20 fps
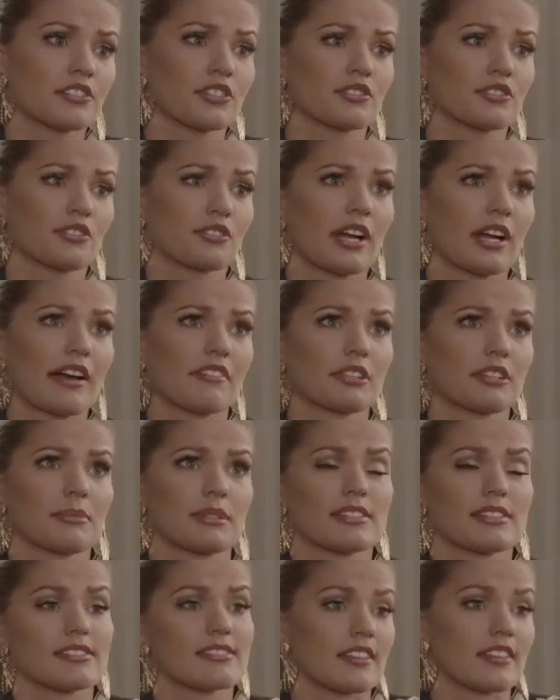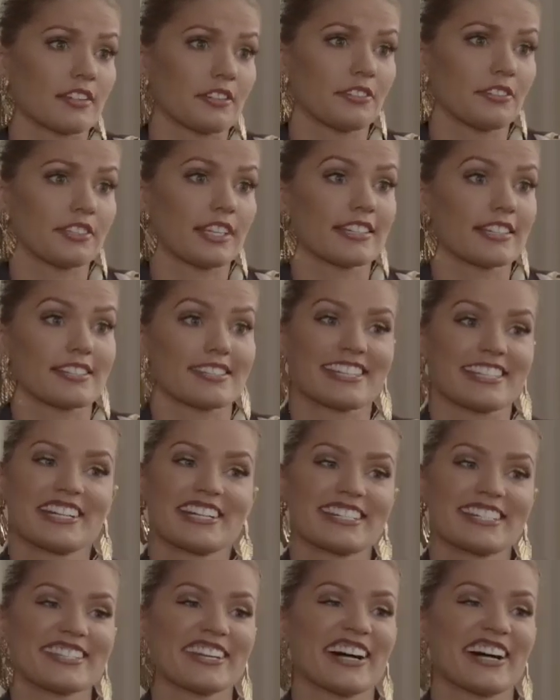You know, don't have them in the sun all day because
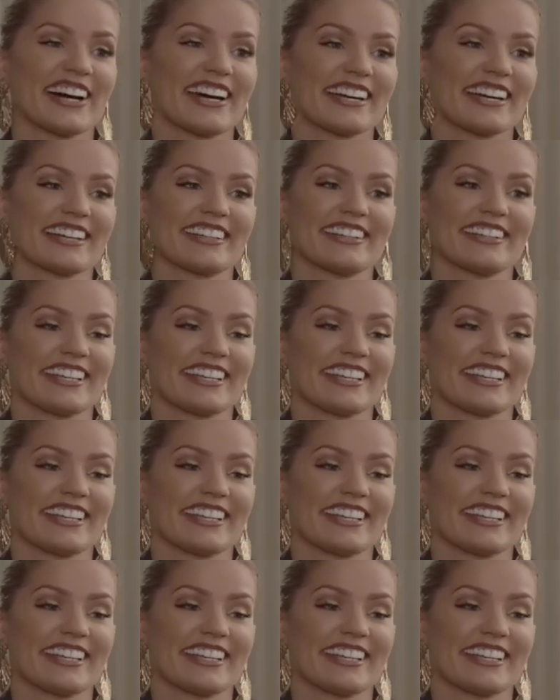it's hot.